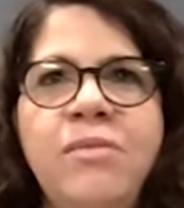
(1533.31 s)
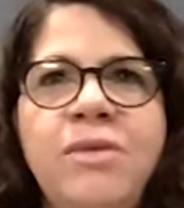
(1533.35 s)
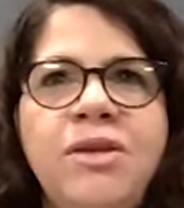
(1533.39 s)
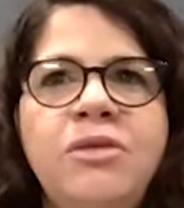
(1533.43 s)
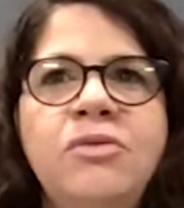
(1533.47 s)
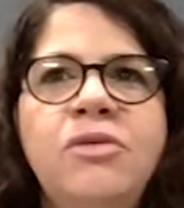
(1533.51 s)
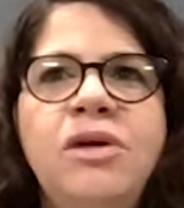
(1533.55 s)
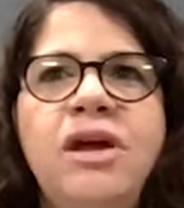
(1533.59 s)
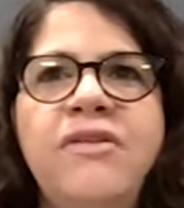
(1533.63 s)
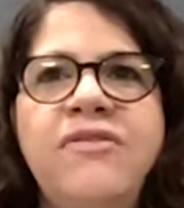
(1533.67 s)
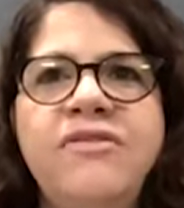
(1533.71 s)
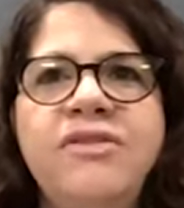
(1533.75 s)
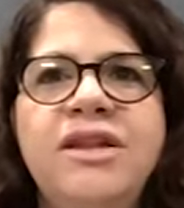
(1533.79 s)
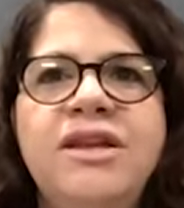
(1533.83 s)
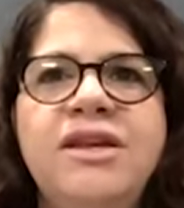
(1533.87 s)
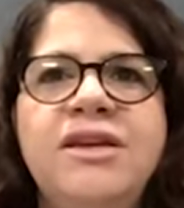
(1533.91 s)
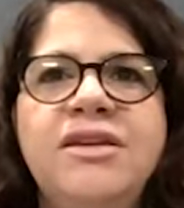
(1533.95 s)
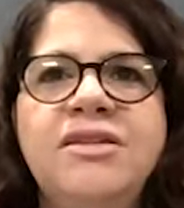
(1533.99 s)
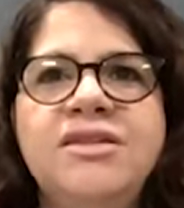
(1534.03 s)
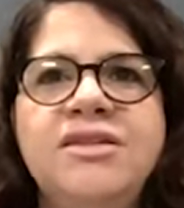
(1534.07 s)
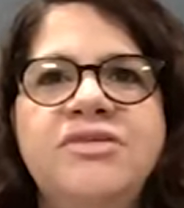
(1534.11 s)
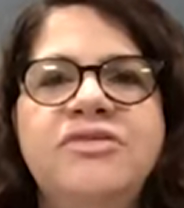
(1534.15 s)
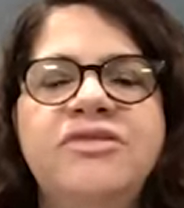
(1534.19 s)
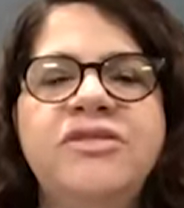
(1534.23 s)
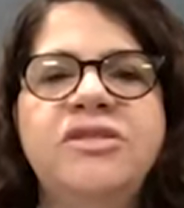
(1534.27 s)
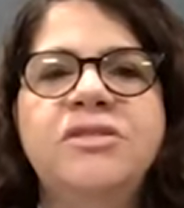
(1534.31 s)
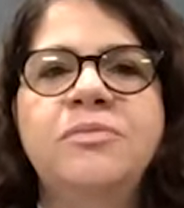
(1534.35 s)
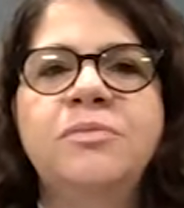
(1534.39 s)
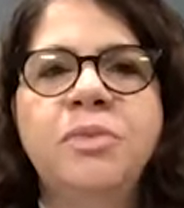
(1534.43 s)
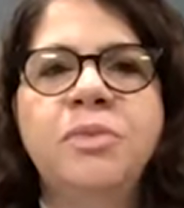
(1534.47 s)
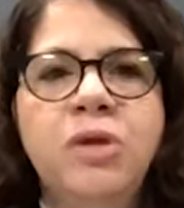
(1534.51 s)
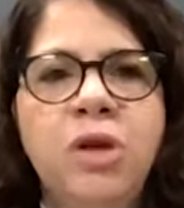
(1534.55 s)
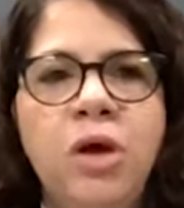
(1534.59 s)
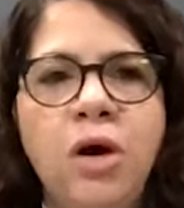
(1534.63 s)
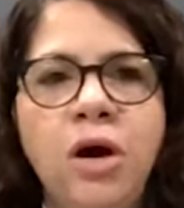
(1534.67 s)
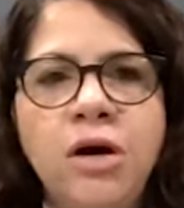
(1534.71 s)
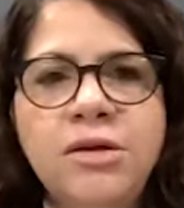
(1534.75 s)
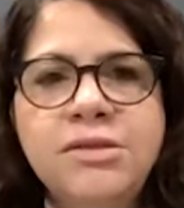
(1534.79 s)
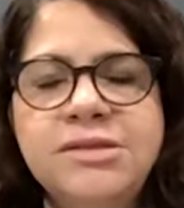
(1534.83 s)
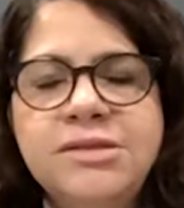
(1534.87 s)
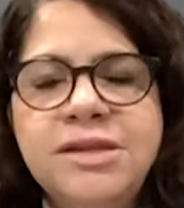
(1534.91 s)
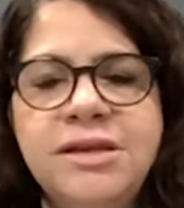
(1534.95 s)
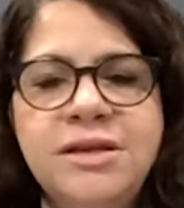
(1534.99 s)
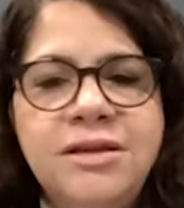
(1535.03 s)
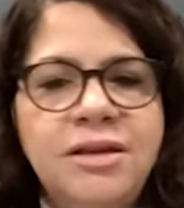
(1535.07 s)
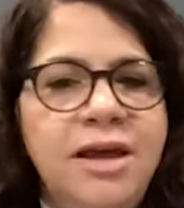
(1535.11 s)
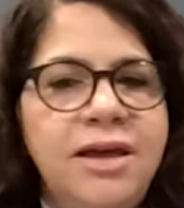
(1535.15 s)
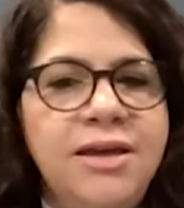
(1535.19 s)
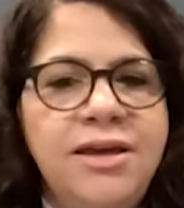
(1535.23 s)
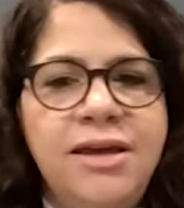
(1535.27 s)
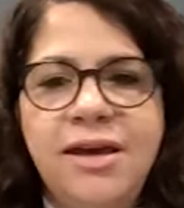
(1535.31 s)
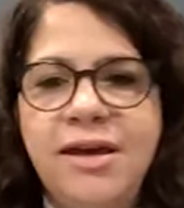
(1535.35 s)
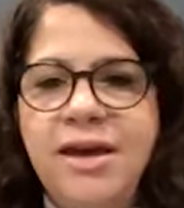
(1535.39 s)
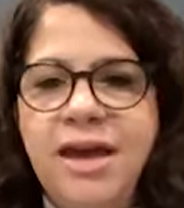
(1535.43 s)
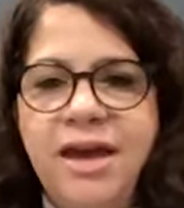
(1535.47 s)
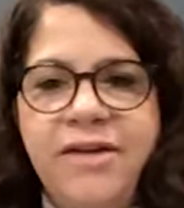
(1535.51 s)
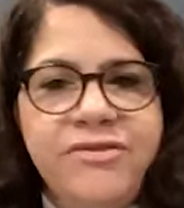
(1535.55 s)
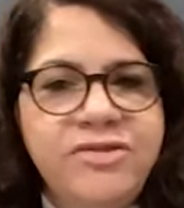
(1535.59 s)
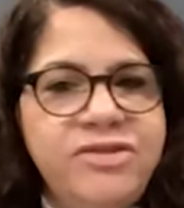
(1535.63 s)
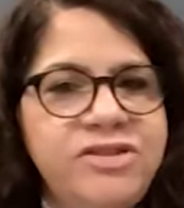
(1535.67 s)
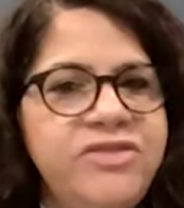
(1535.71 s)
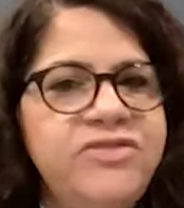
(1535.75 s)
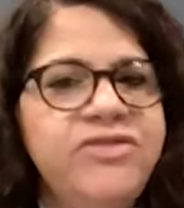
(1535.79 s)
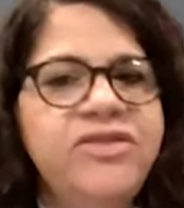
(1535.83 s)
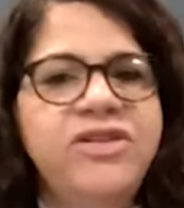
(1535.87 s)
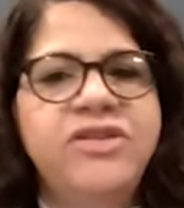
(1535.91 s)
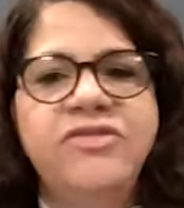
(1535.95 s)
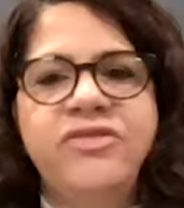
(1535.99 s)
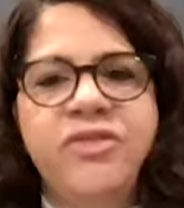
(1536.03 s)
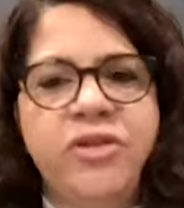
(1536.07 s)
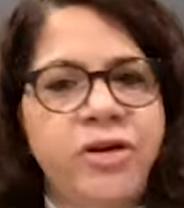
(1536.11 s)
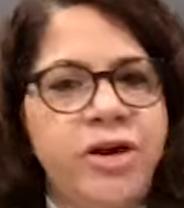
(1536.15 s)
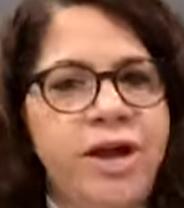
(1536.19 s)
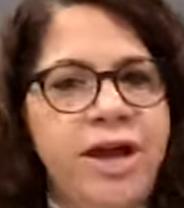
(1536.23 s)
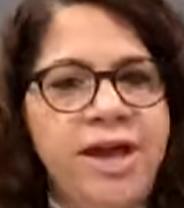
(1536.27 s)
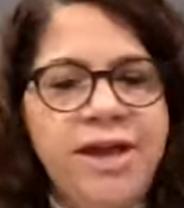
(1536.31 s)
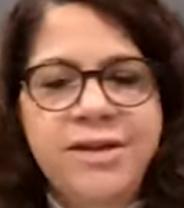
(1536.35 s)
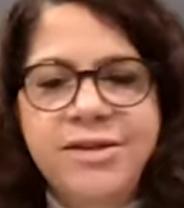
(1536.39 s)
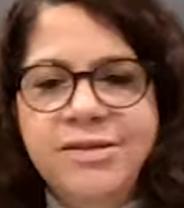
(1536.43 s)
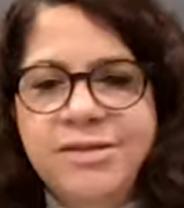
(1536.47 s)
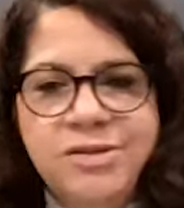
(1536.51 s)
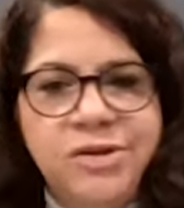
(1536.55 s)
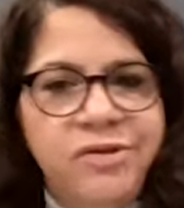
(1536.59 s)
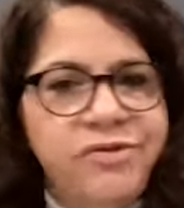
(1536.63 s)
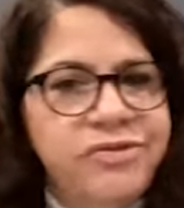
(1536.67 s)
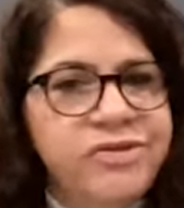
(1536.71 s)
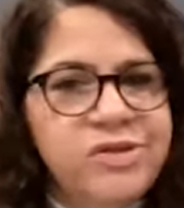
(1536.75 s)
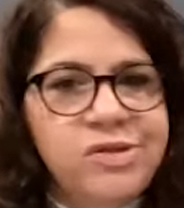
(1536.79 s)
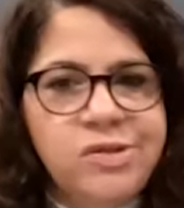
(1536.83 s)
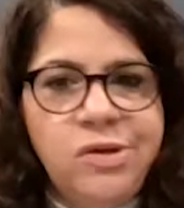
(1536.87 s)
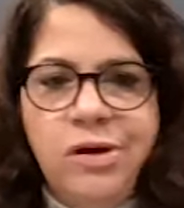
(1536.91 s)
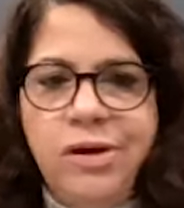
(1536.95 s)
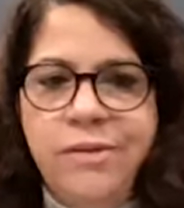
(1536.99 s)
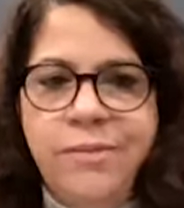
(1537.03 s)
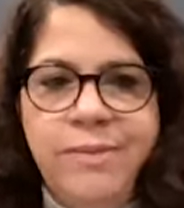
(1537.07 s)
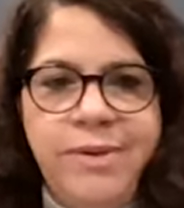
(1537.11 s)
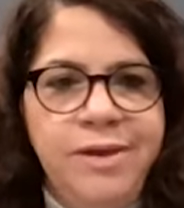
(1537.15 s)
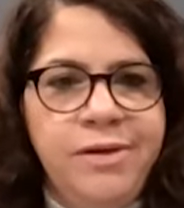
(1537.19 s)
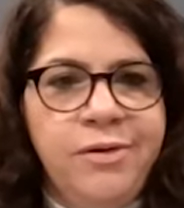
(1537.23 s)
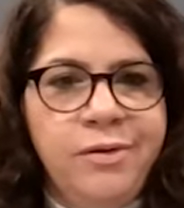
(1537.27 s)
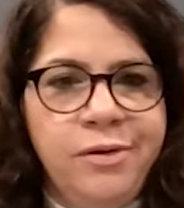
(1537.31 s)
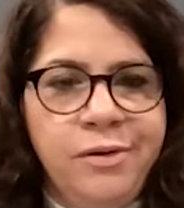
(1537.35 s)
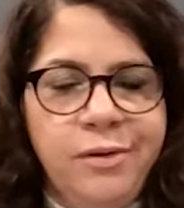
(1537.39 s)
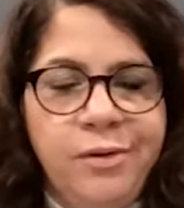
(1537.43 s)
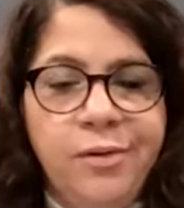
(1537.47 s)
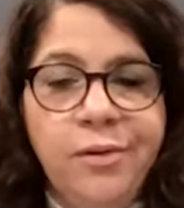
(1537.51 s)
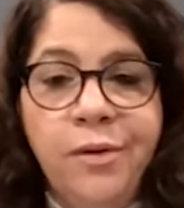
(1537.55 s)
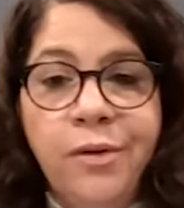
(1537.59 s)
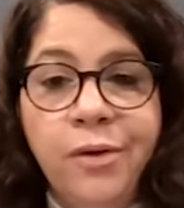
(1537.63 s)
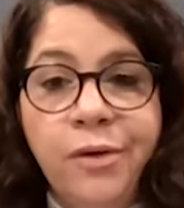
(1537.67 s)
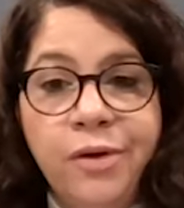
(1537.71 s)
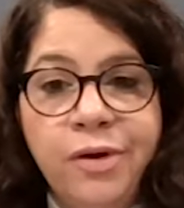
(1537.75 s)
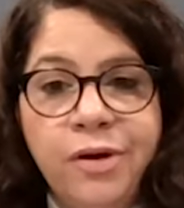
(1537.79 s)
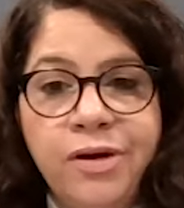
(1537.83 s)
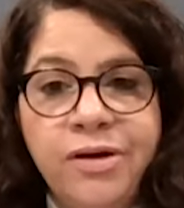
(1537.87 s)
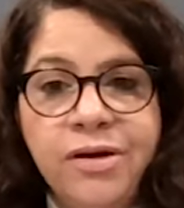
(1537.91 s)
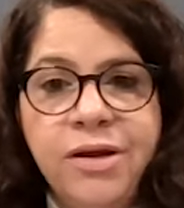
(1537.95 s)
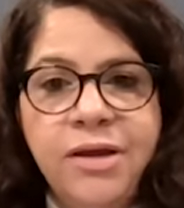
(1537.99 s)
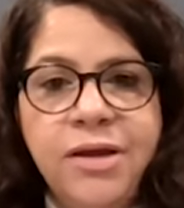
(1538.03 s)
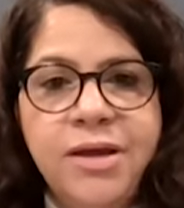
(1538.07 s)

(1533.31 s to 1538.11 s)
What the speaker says: I do have like different plots, and like I have different varieties of soybean or corn,